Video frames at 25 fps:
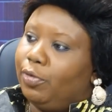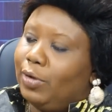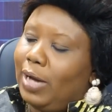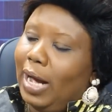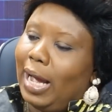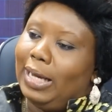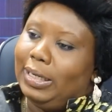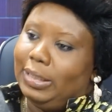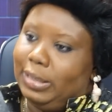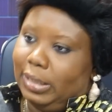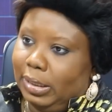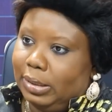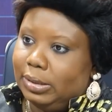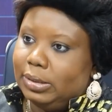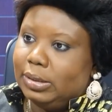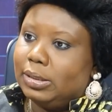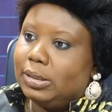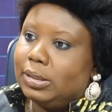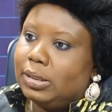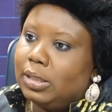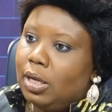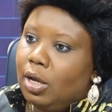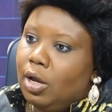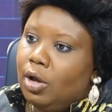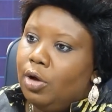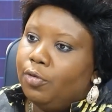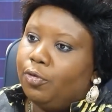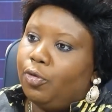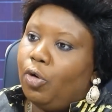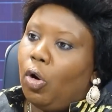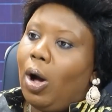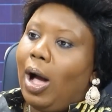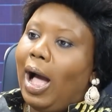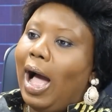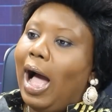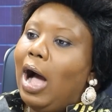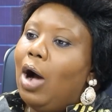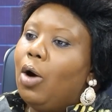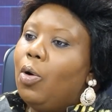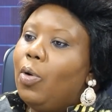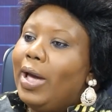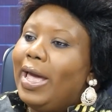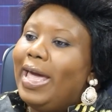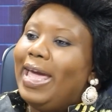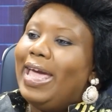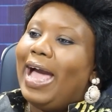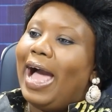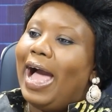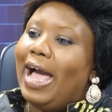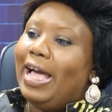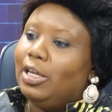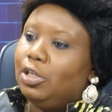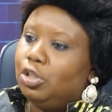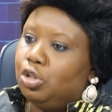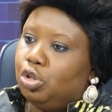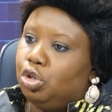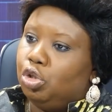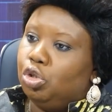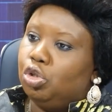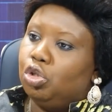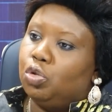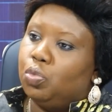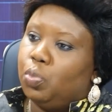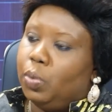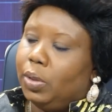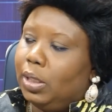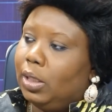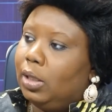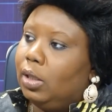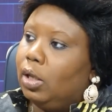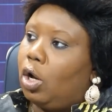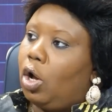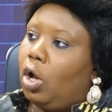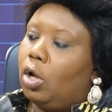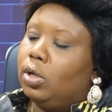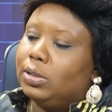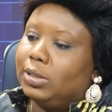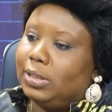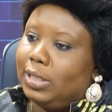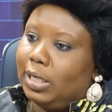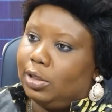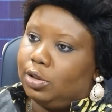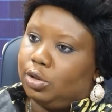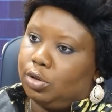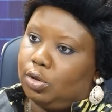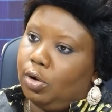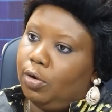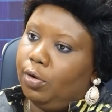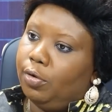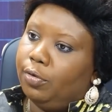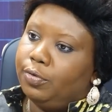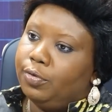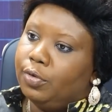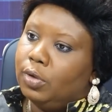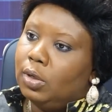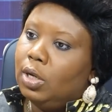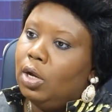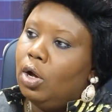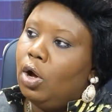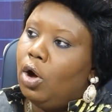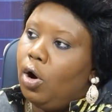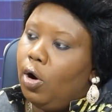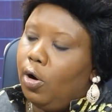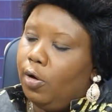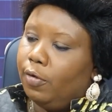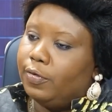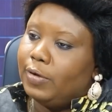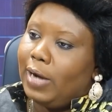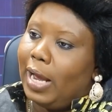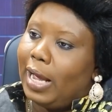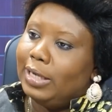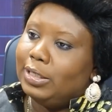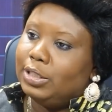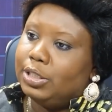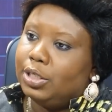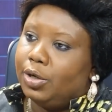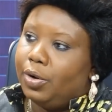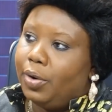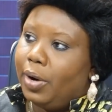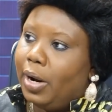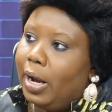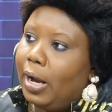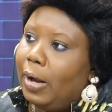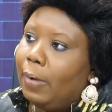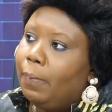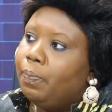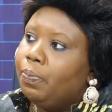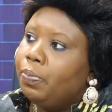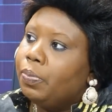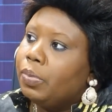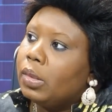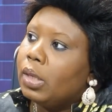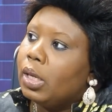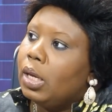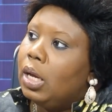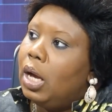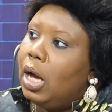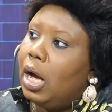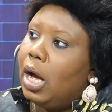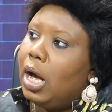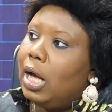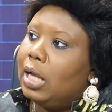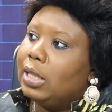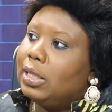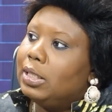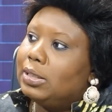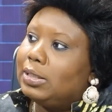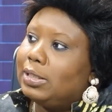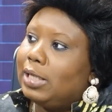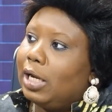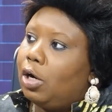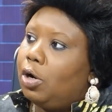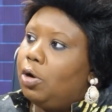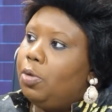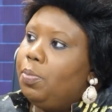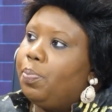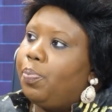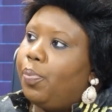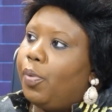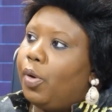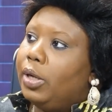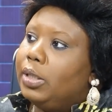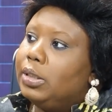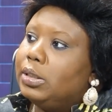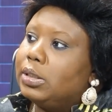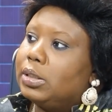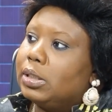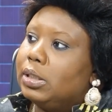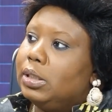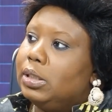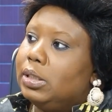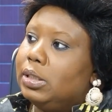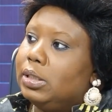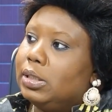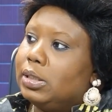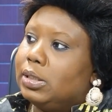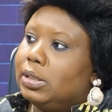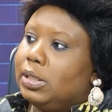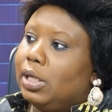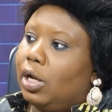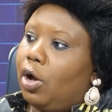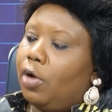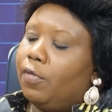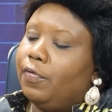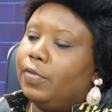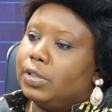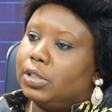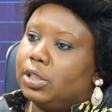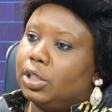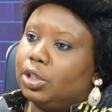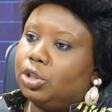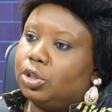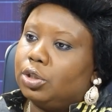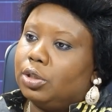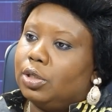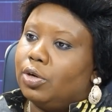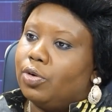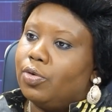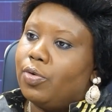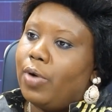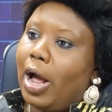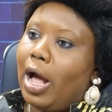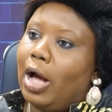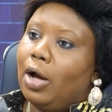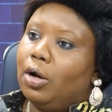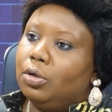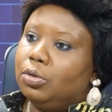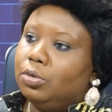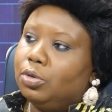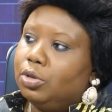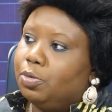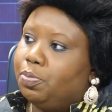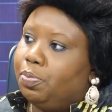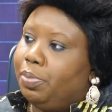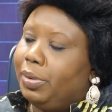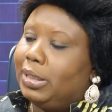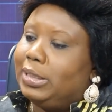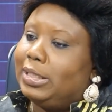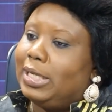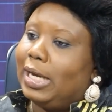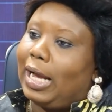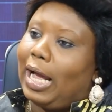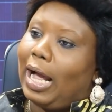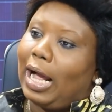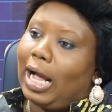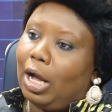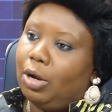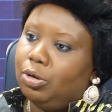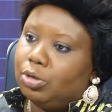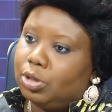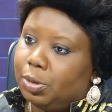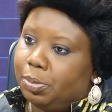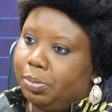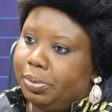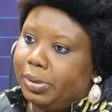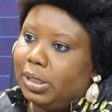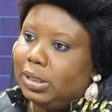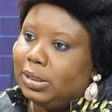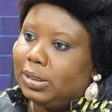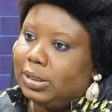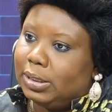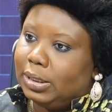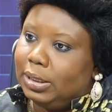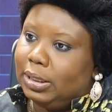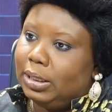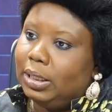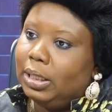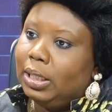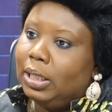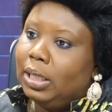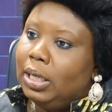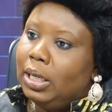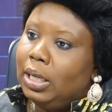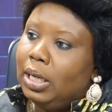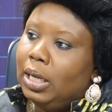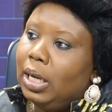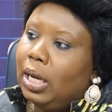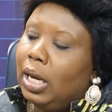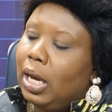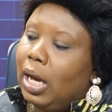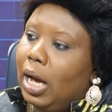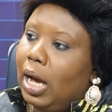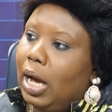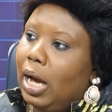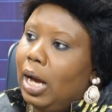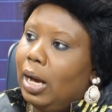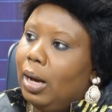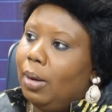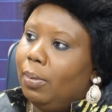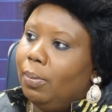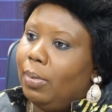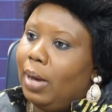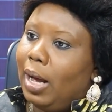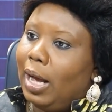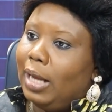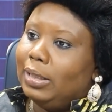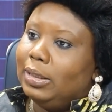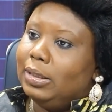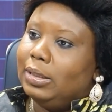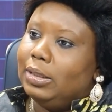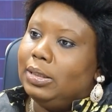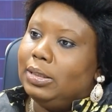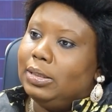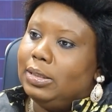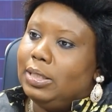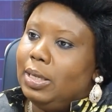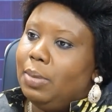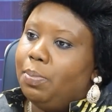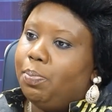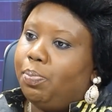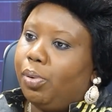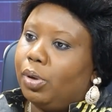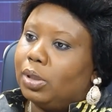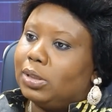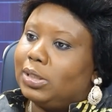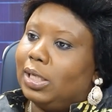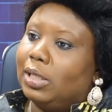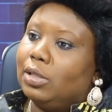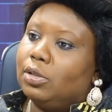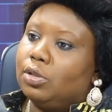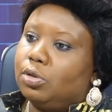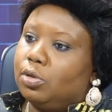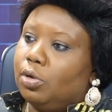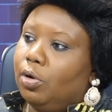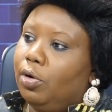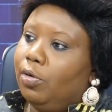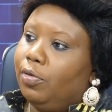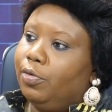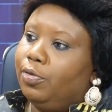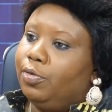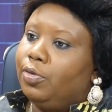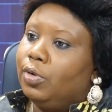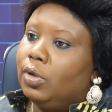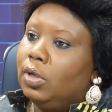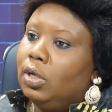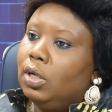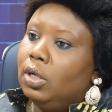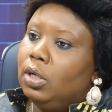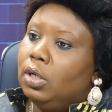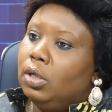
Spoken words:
guidance for how AI is used within the context of Nigeria. The second point is the conversation around big tech accountability and the importance of,